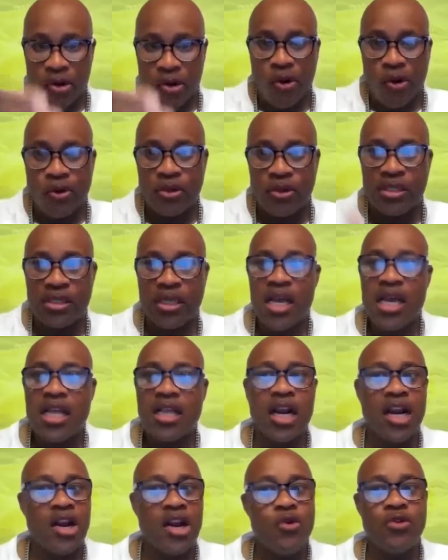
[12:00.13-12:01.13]
of quotes
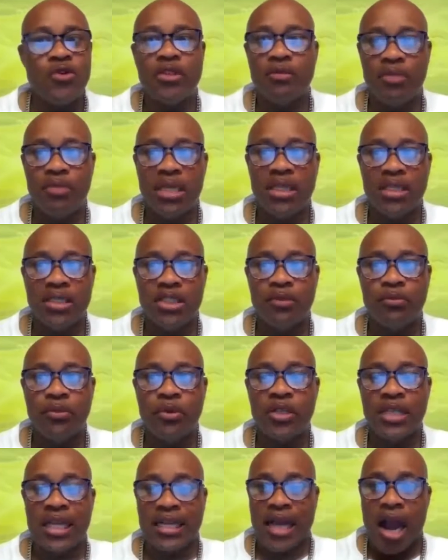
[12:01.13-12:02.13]
that are going to be in this
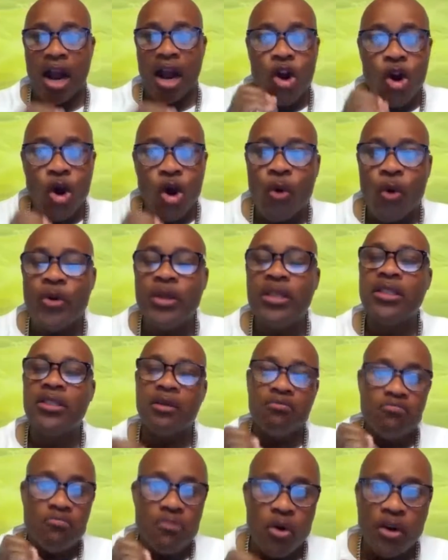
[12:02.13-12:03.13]
book that are going
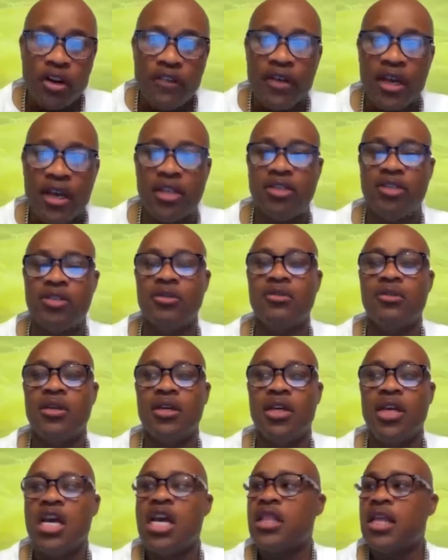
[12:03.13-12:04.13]
to motivate you,
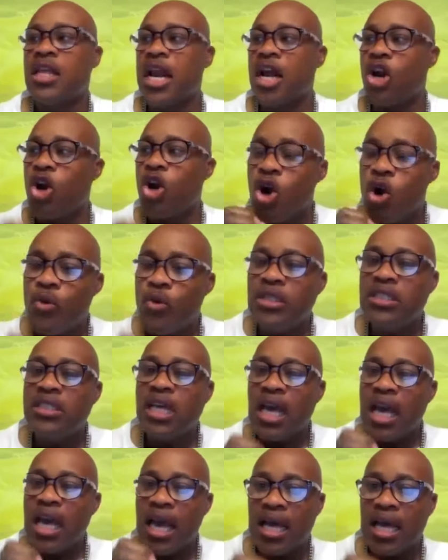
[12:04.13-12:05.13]
that are going
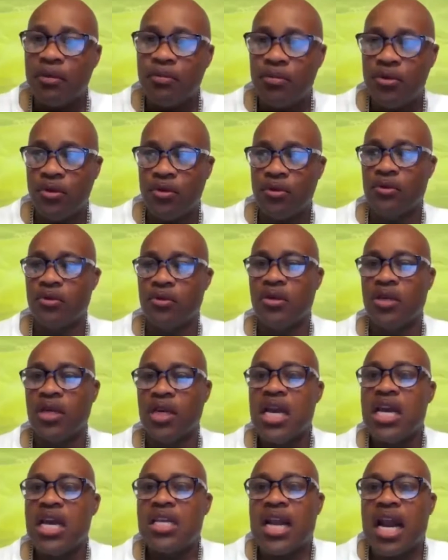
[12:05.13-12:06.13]
to help you,
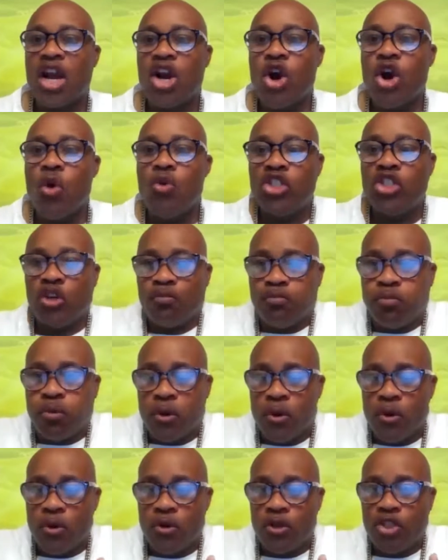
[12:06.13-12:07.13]
that are going to
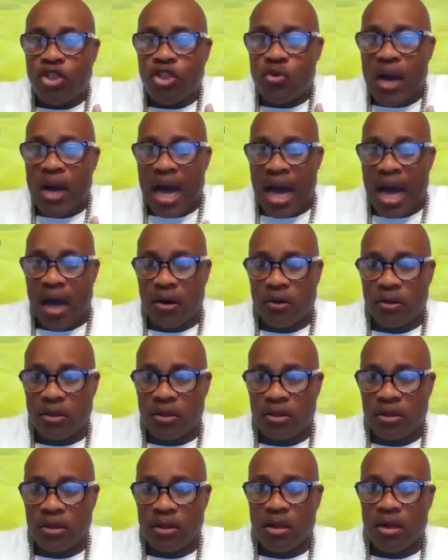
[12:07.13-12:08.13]
pull you out
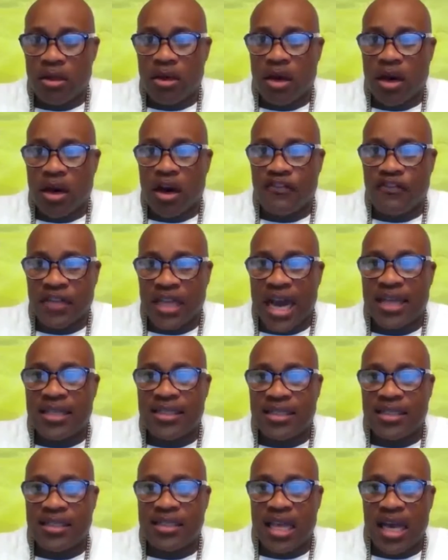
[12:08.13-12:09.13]
of that
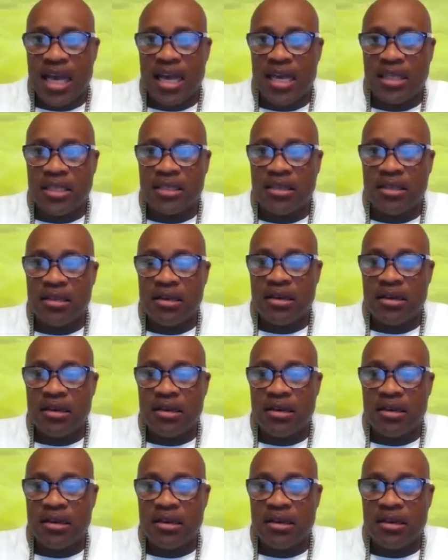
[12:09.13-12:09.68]
state